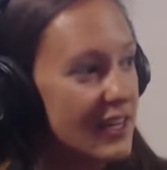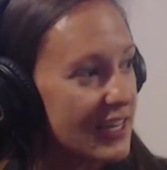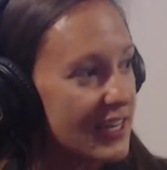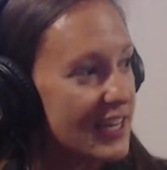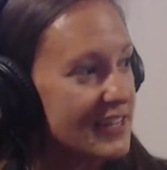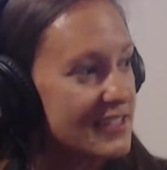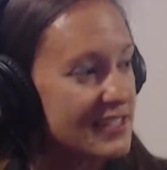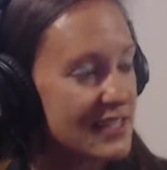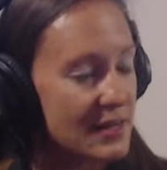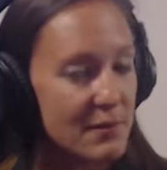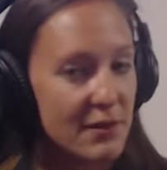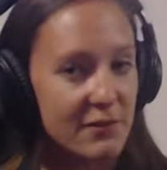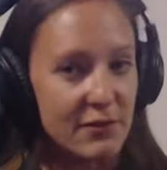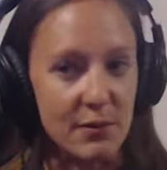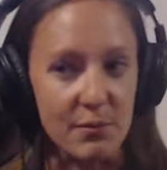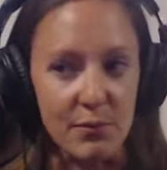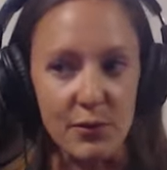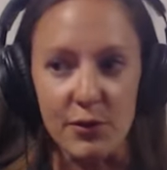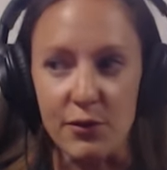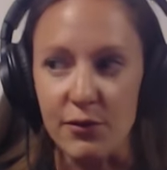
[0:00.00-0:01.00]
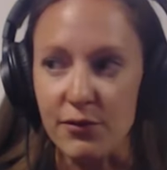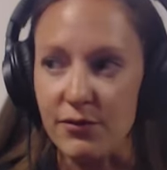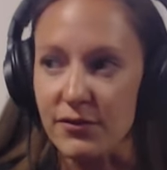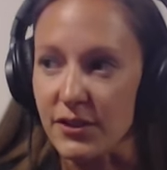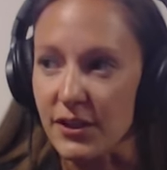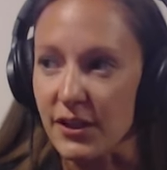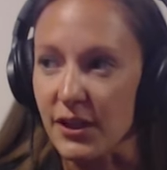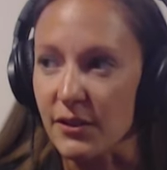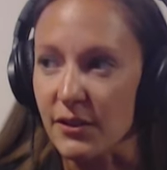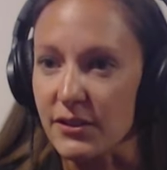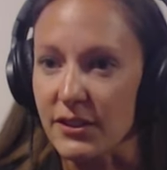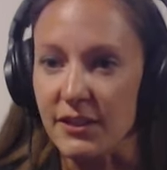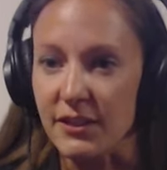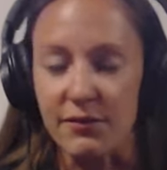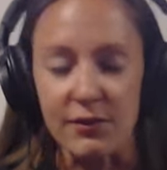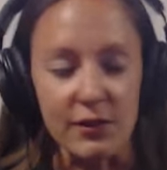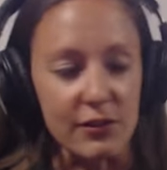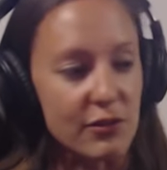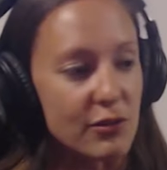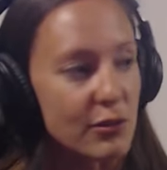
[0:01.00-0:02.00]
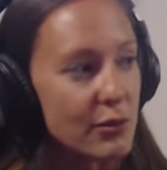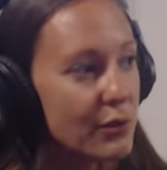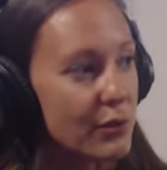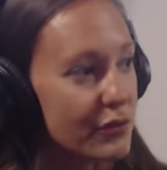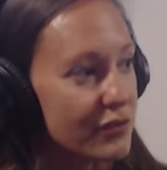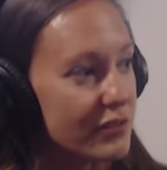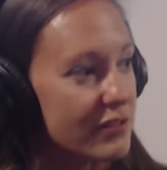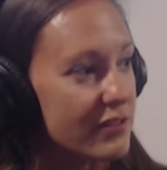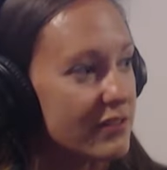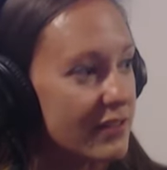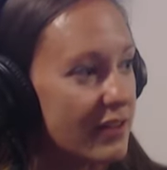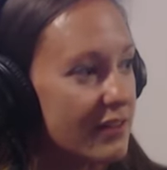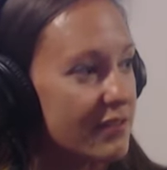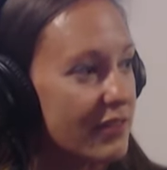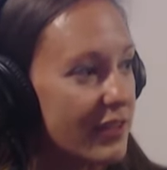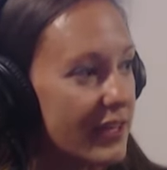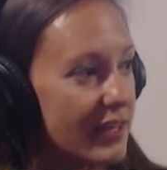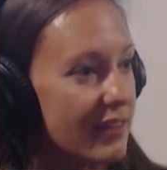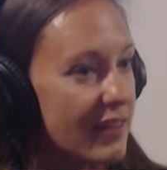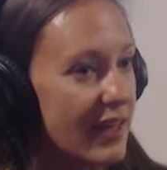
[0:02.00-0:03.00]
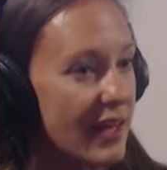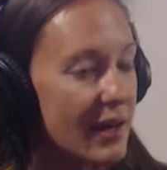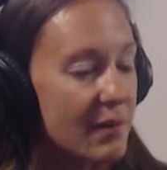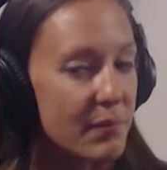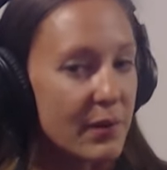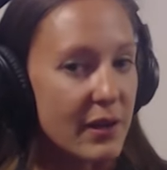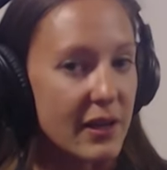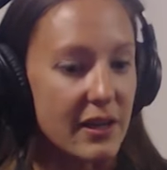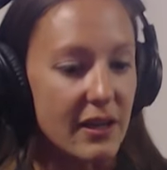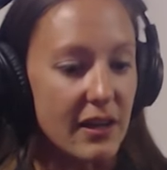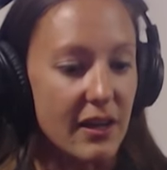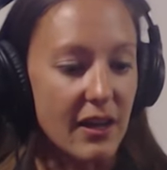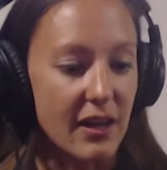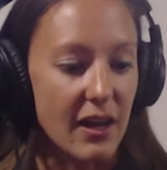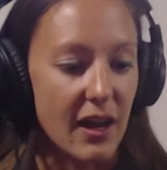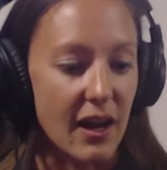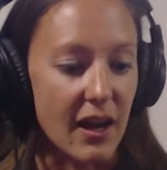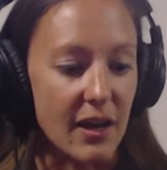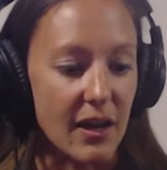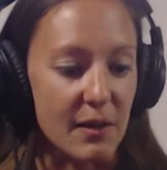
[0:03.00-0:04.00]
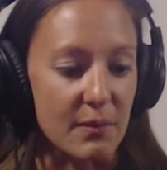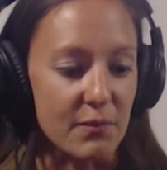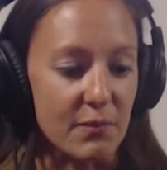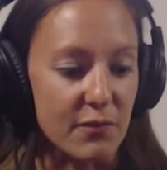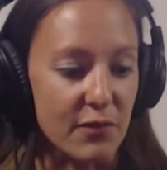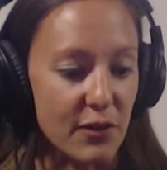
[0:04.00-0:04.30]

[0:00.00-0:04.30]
yeah some of them moved you know to different schools and stuff like that but um,